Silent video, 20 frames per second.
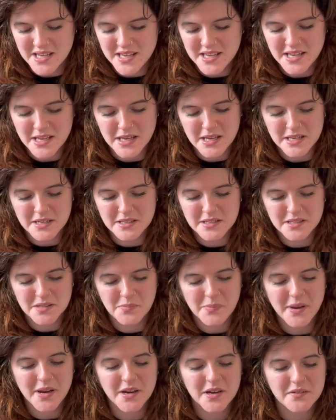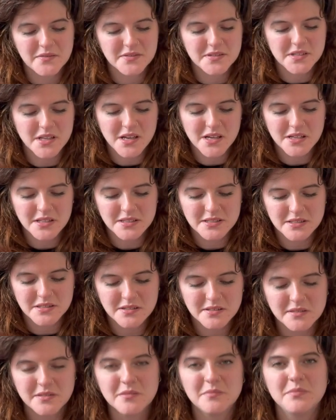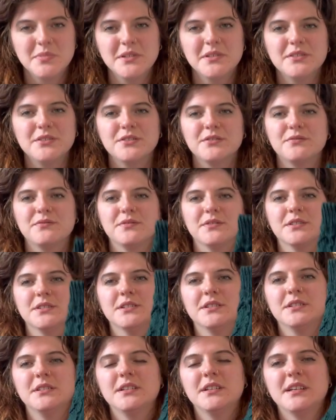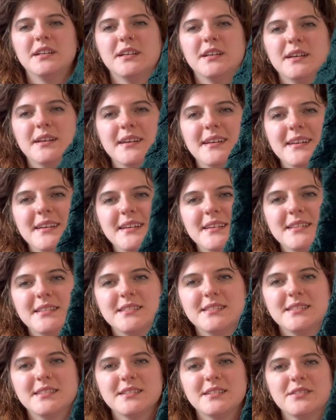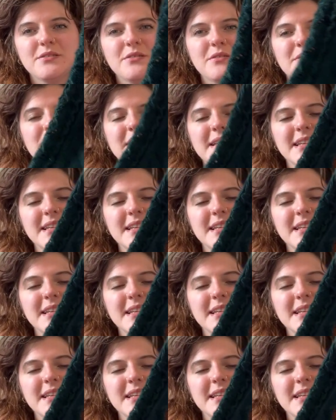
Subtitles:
and this pair of socks, although beautiful, is one